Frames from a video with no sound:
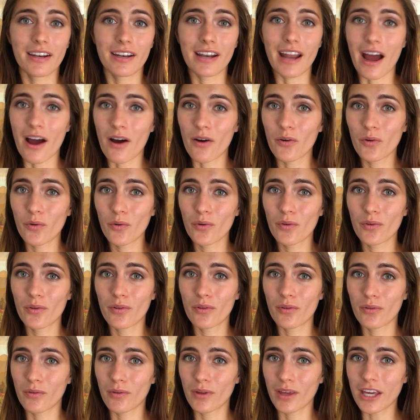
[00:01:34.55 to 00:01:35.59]
Now,
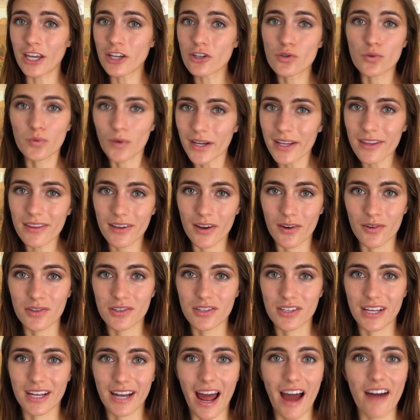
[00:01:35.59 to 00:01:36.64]
each one of
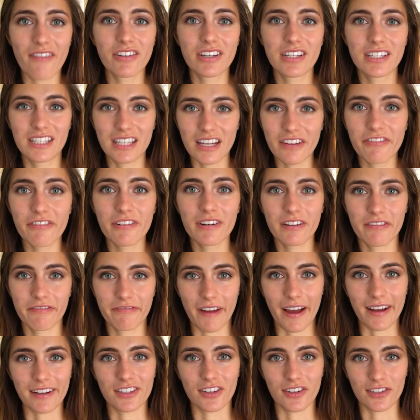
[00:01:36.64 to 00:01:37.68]
those can have a different
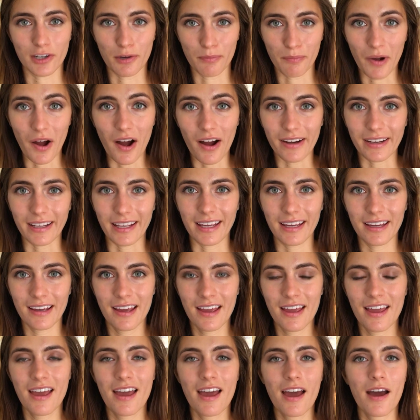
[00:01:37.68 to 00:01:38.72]
effect on your body.
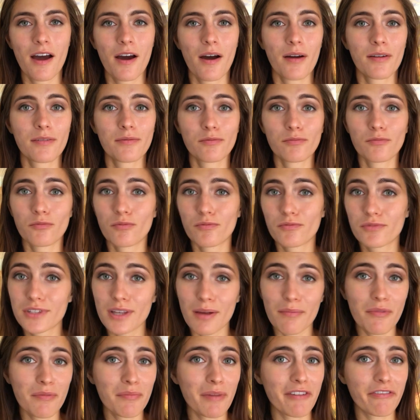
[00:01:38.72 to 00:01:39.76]

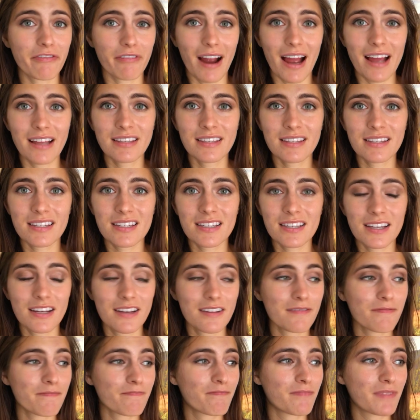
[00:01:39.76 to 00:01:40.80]
Some of my friends
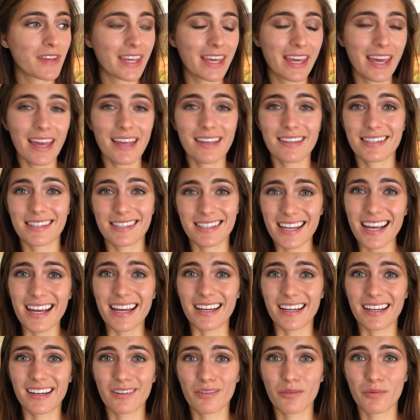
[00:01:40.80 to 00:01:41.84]
get
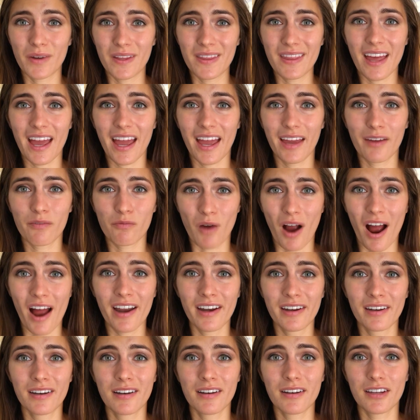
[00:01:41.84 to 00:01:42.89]
sick when they
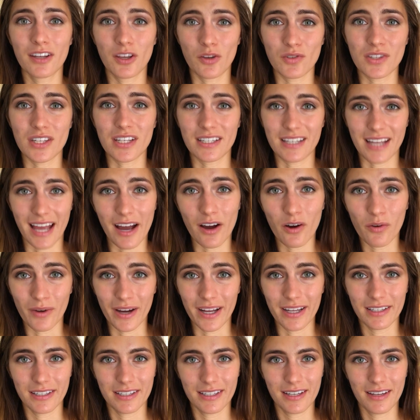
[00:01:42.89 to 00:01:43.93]
run using
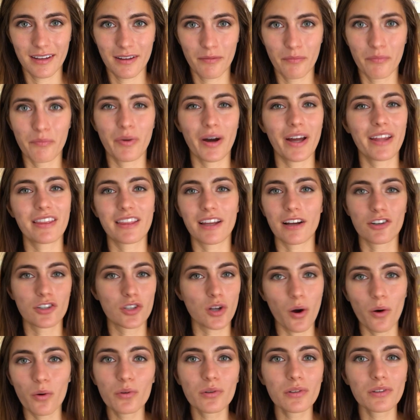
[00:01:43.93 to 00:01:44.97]
Tailwind, but they're
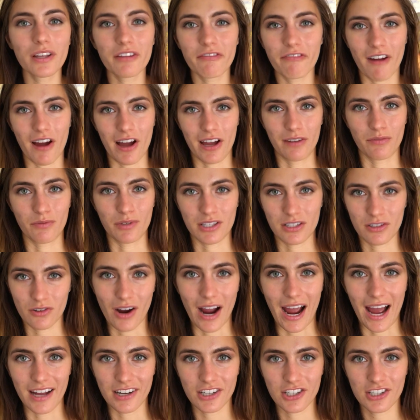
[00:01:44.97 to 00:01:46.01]
totally fine with
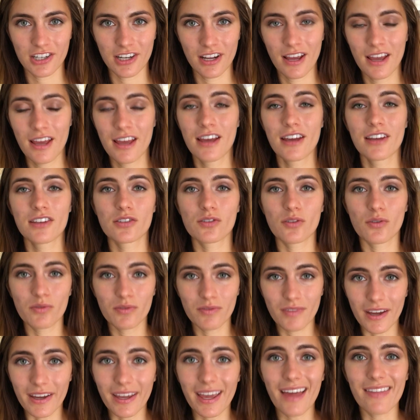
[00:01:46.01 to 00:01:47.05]
Scratch.
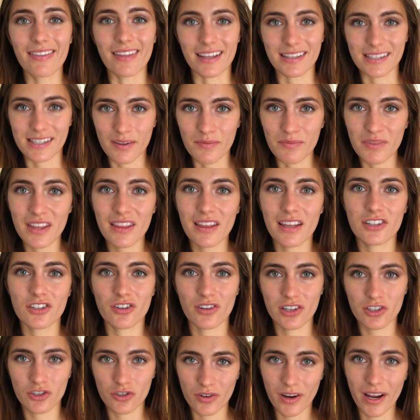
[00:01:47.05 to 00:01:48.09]
So again, that's something that
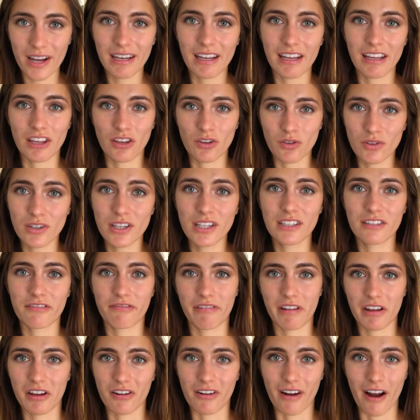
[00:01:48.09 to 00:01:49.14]
during training you need to
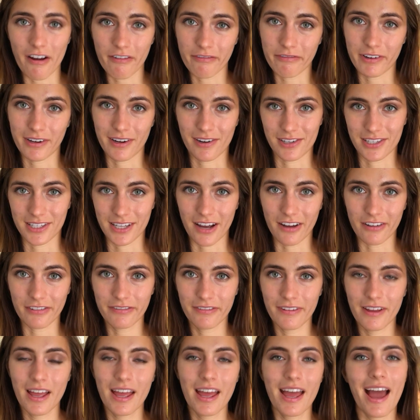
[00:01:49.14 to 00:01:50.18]
figure out for
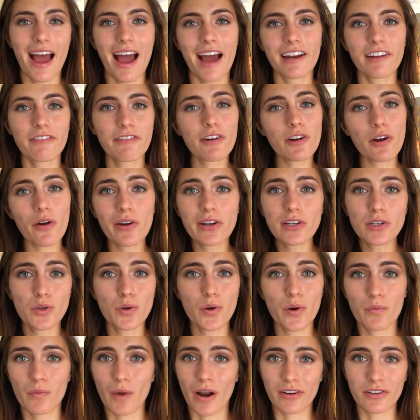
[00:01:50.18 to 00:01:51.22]
yourself. And if you're going
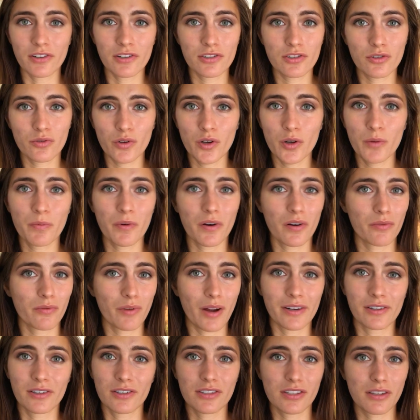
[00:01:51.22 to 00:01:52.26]
to a runner's group or a
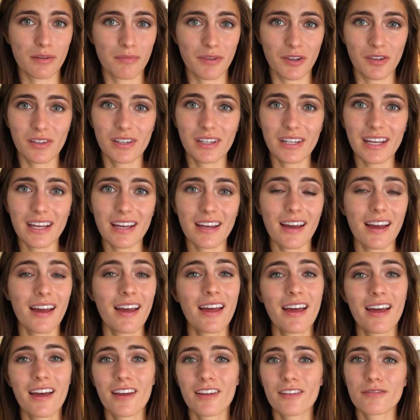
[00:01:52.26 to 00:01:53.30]
runner's community,
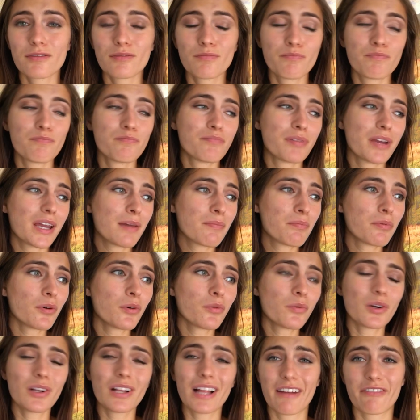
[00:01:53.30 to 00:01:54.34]

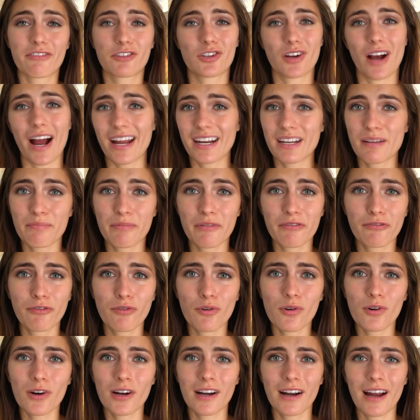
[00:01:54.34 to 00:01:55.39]
people will have tried it
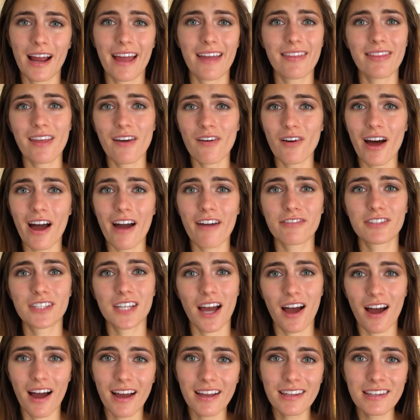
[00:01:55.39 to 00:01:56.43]
before and they'll have
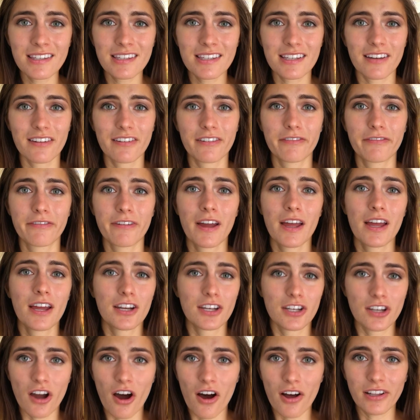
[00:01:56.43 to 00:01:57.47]
tons of
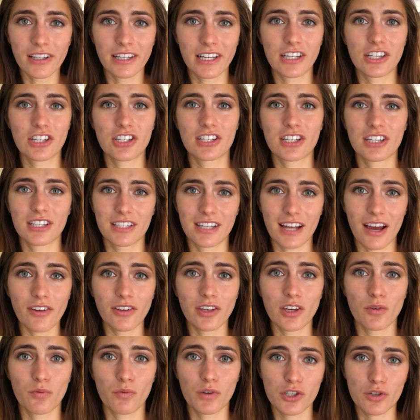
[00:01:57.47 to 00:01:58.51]
knowledge to
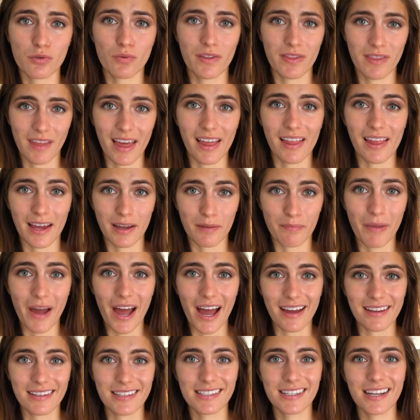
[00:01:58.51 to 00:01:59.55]
tell you which one they like
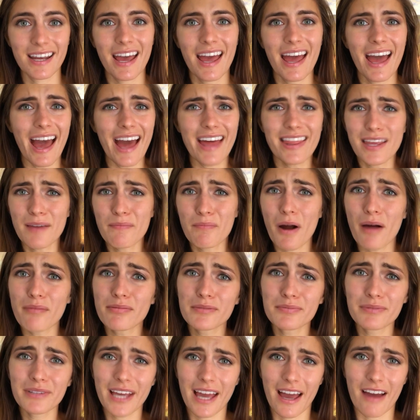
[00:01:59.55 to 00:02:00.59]
best, and they
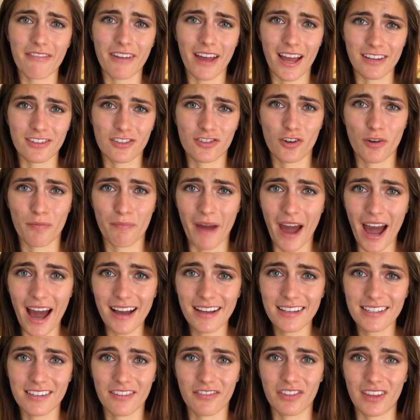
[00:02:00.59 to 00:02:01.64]
probably have extra
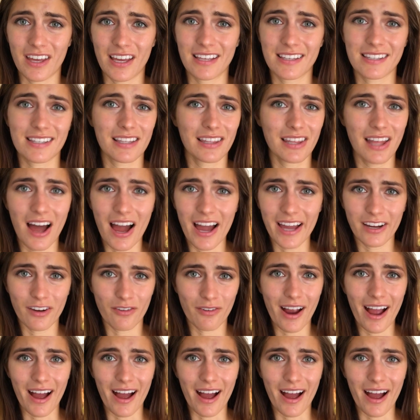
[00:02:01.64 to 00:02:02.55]
bags of things lying